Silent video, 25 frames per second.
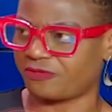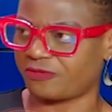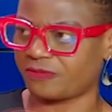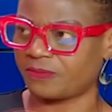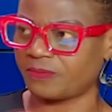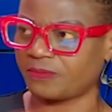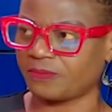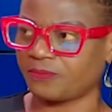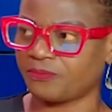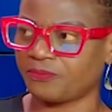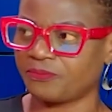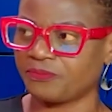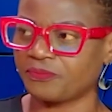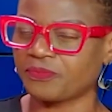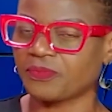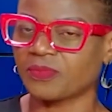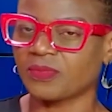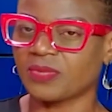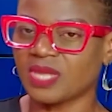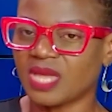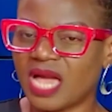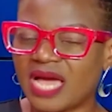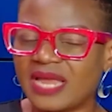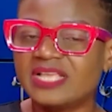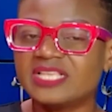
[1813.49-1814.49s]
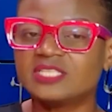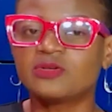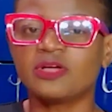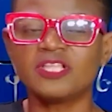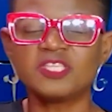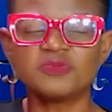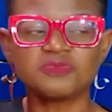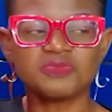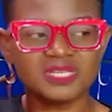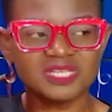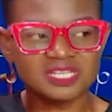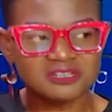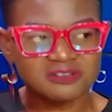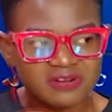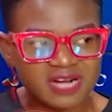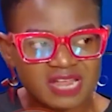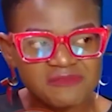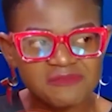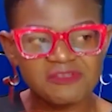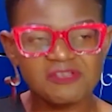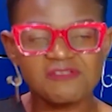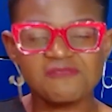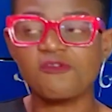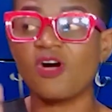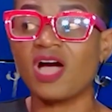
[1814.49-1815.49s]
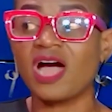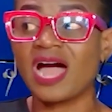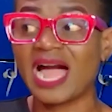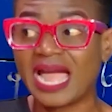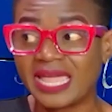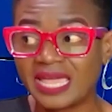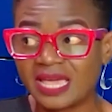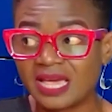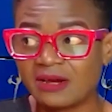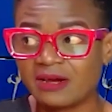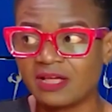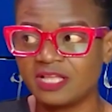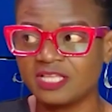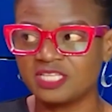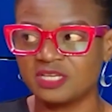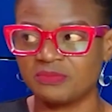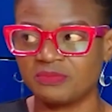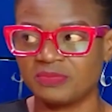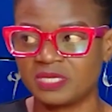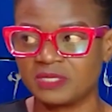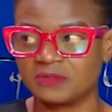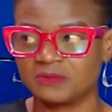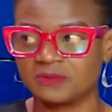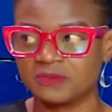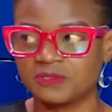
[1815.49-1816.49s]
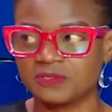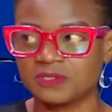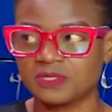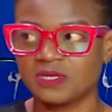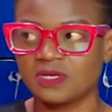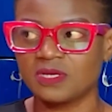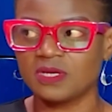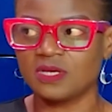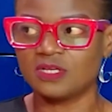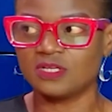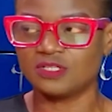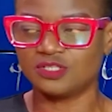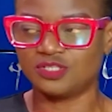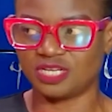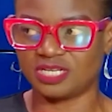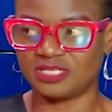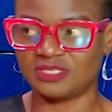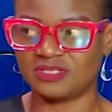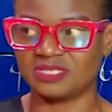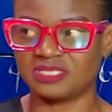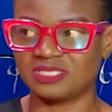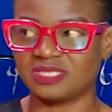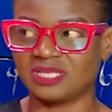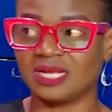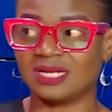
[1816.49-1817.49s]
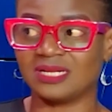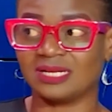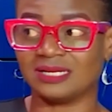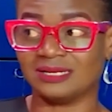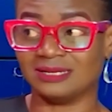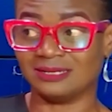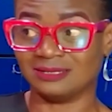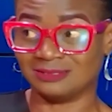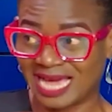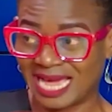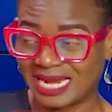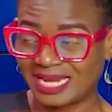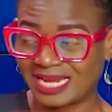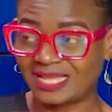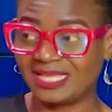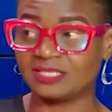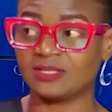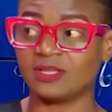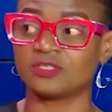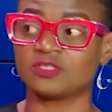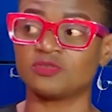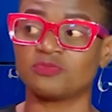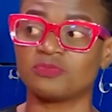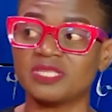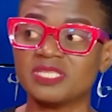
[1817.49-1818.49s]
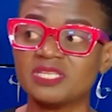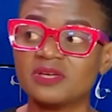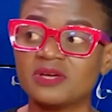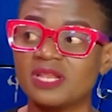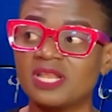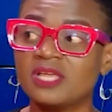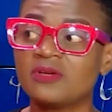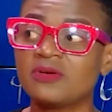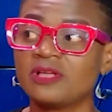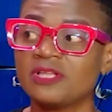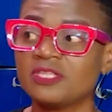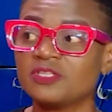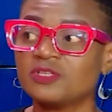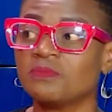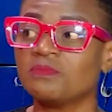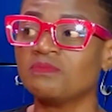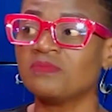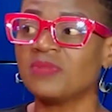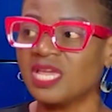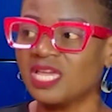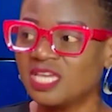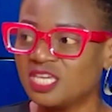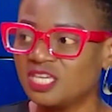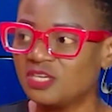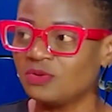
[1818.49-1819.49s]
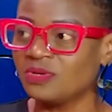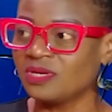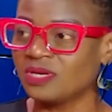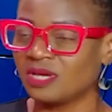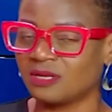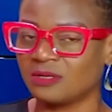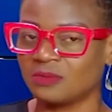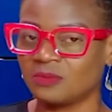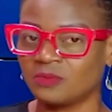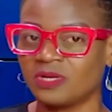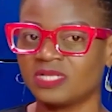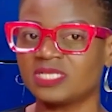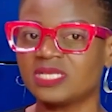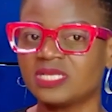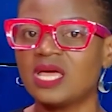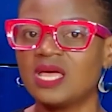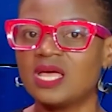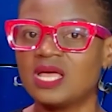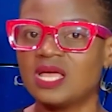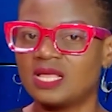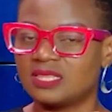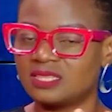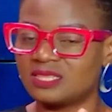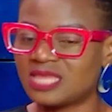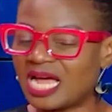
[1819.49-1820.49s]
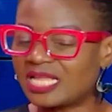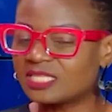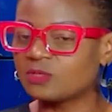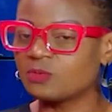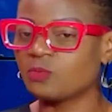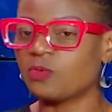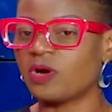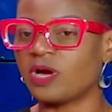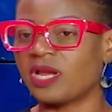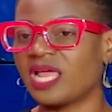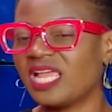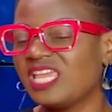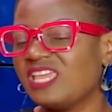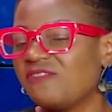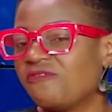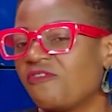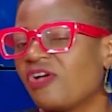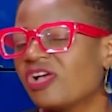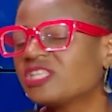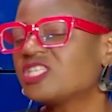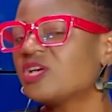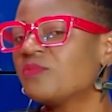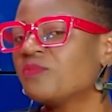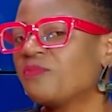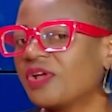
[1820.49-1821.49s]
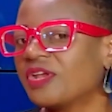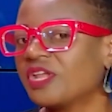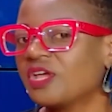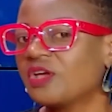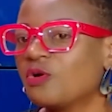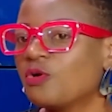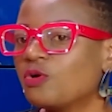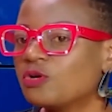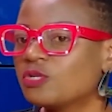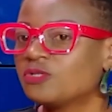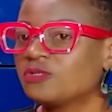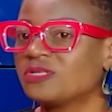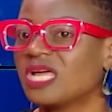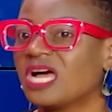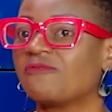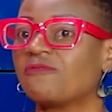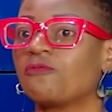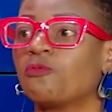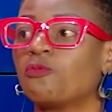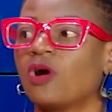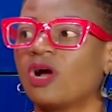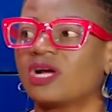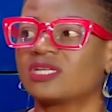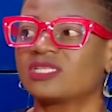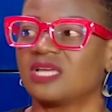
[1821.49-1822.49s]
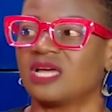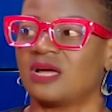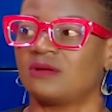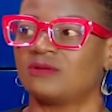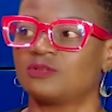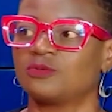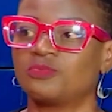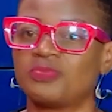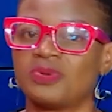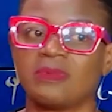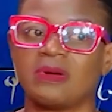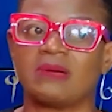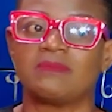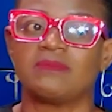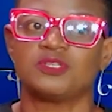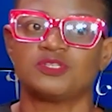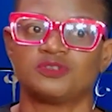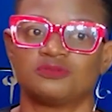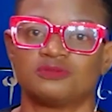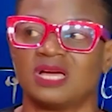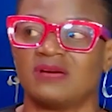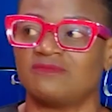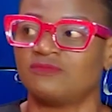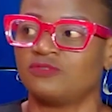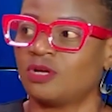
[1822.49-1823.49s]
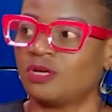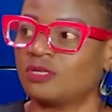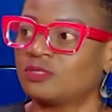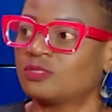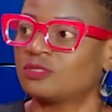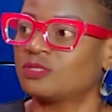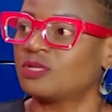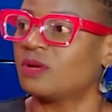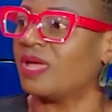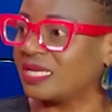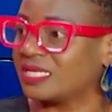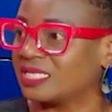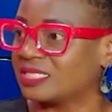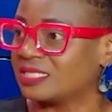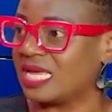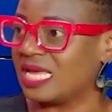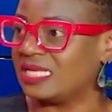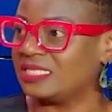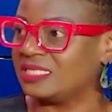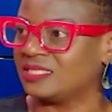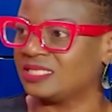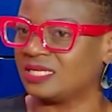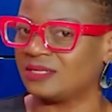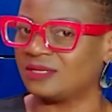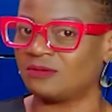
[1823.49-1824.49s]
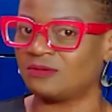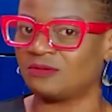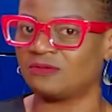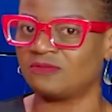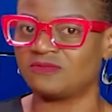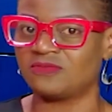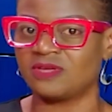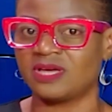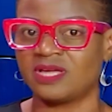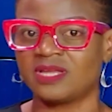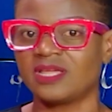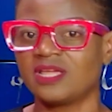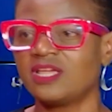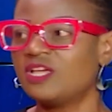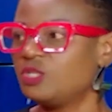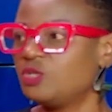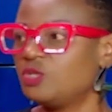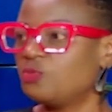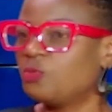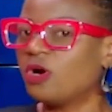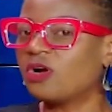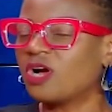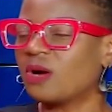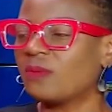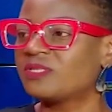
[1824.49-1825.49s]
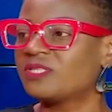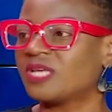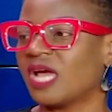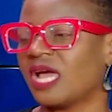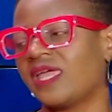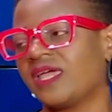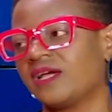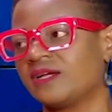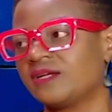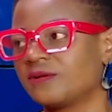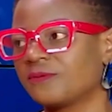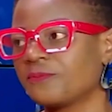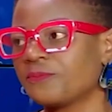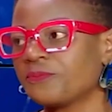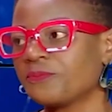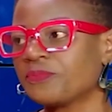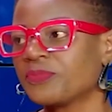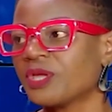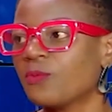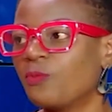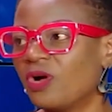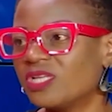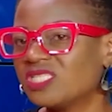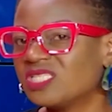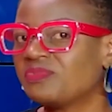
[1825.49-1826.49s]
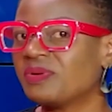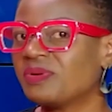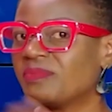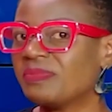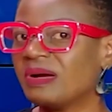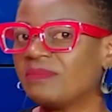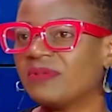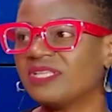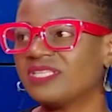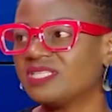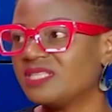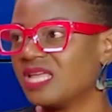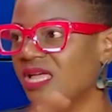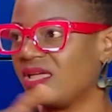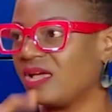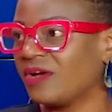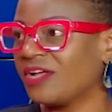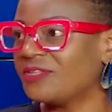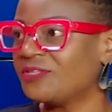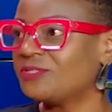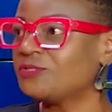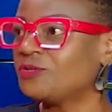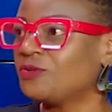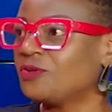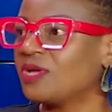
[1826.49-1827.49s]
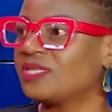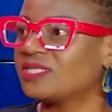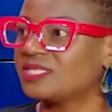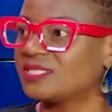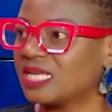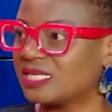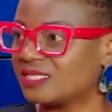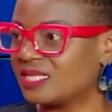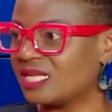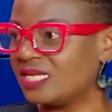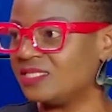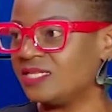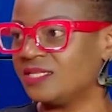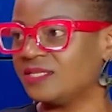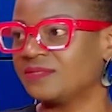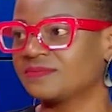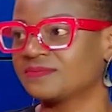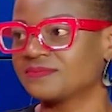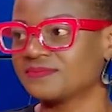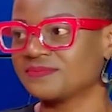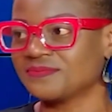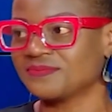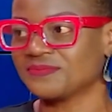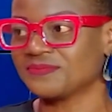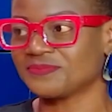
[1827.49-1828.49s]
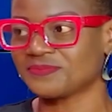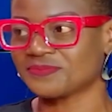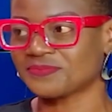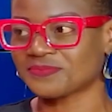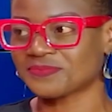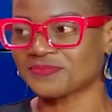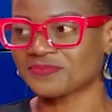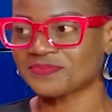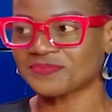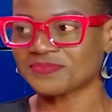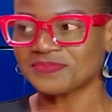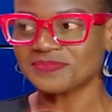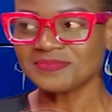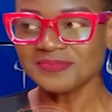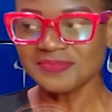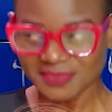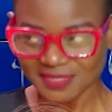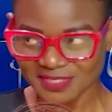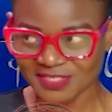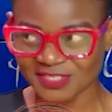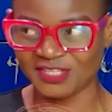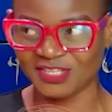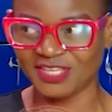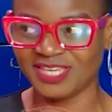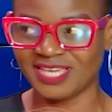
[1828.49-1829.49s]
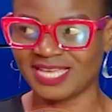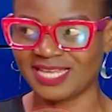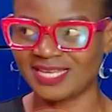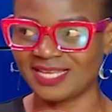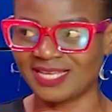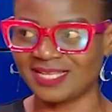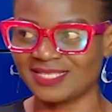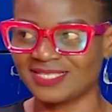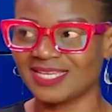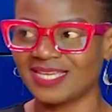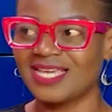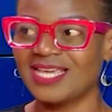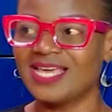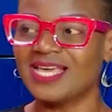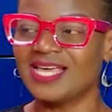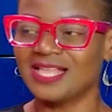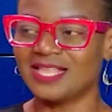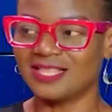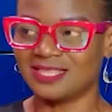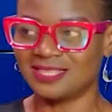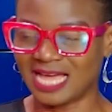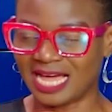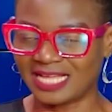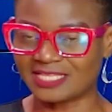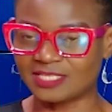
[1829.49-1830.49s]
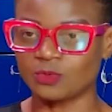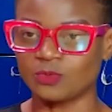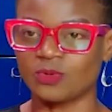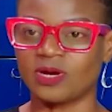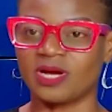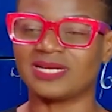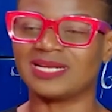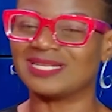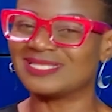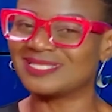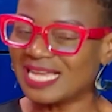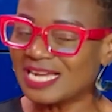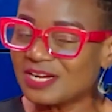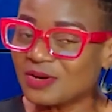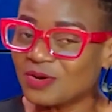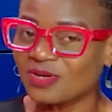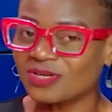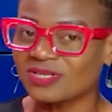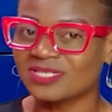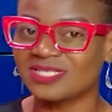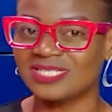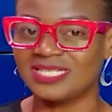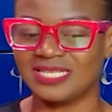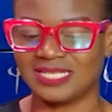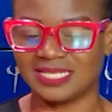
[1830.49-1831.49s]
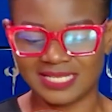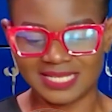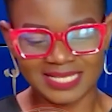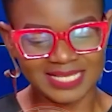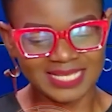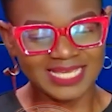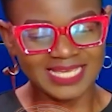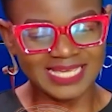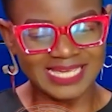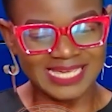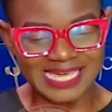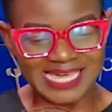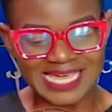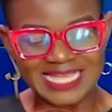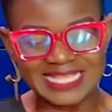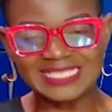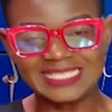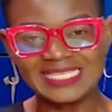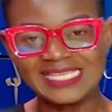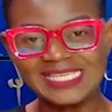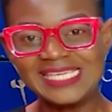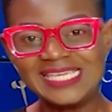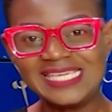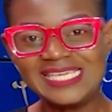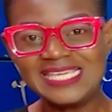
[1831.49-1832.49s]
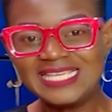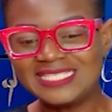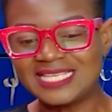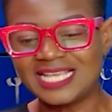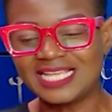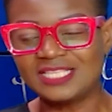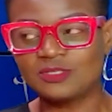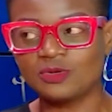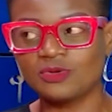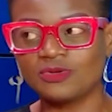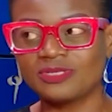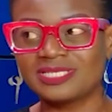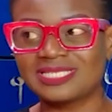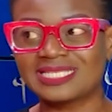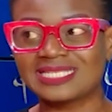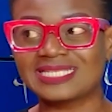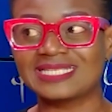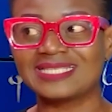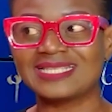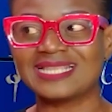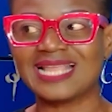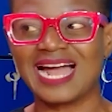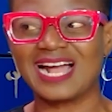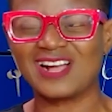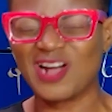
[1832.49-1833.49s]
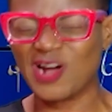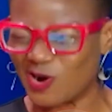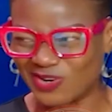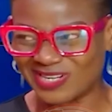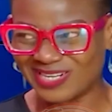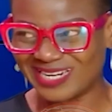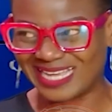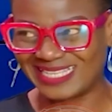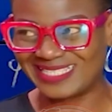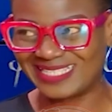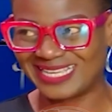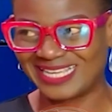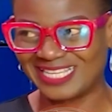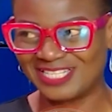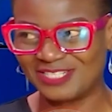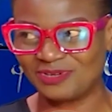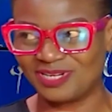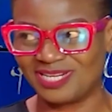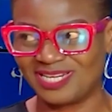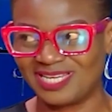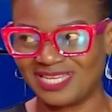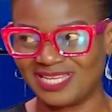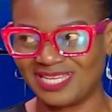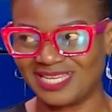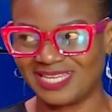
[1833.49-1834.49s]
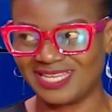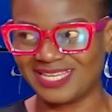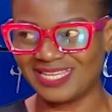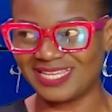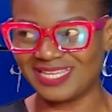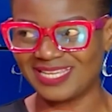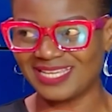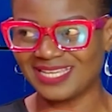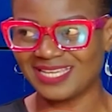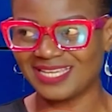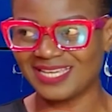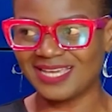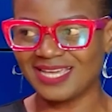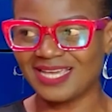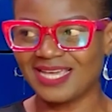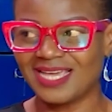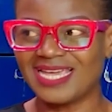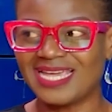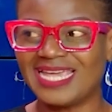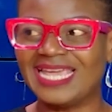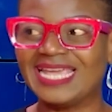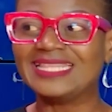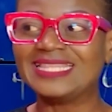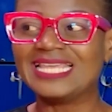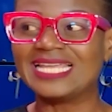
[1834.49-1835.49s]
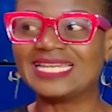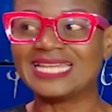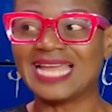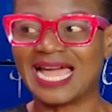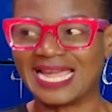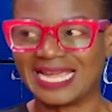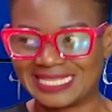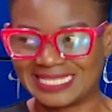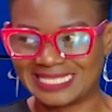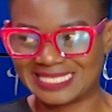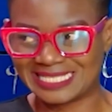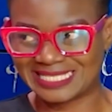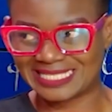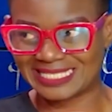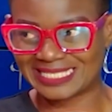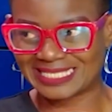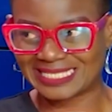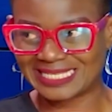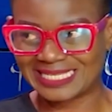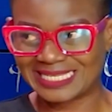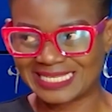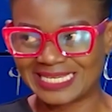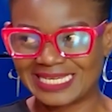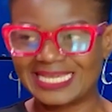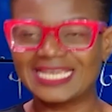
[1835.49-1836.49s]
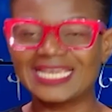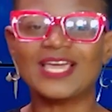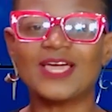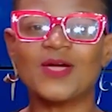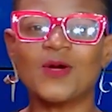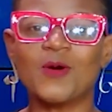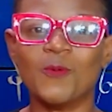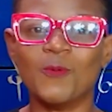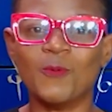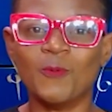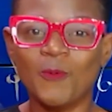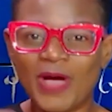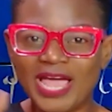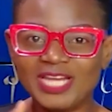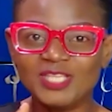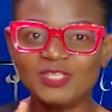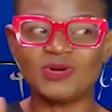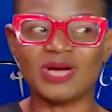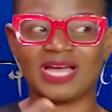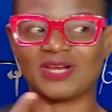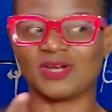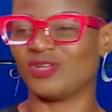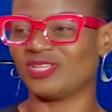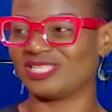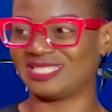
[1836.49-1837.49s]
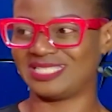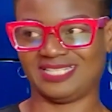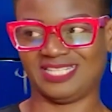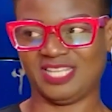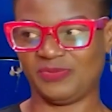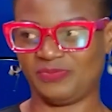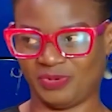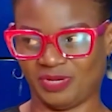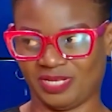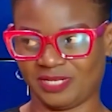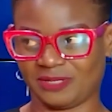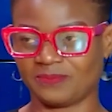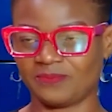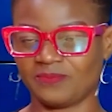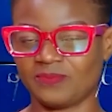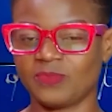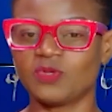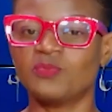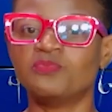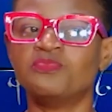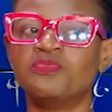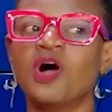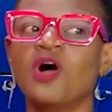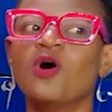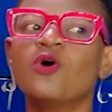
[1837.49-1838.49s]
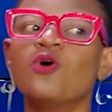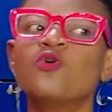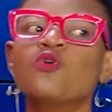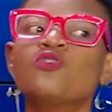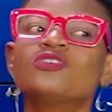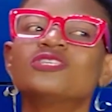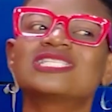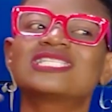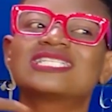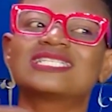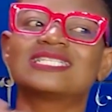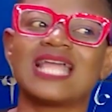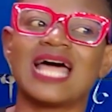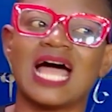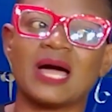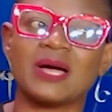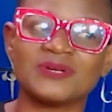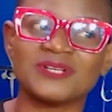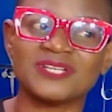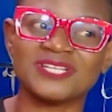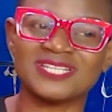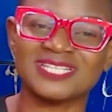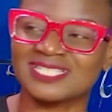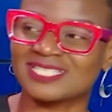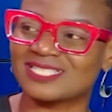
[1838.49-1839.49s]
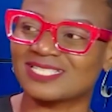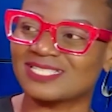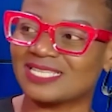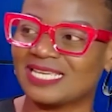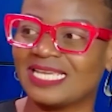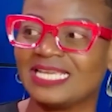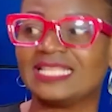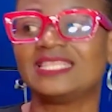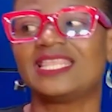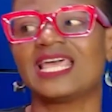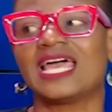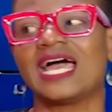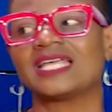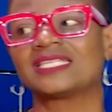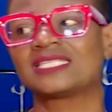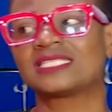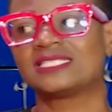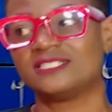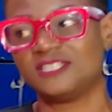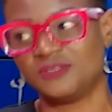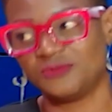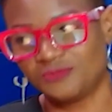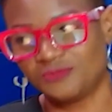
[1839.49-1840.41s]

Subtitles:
And it's going to be craving for high energy meals. Do you understand? That is automatically going to make you gain weight. That's one. If you are somebody who should have worked out, who probably should have done some exercises and all of that, you woke up tired. What's the probability that you're going to do your exercise that day? Do you get it? That's one. Secondly, it's easy to snack unnecessarily in the nights when you are not sleeping. But who snacks in their sleep?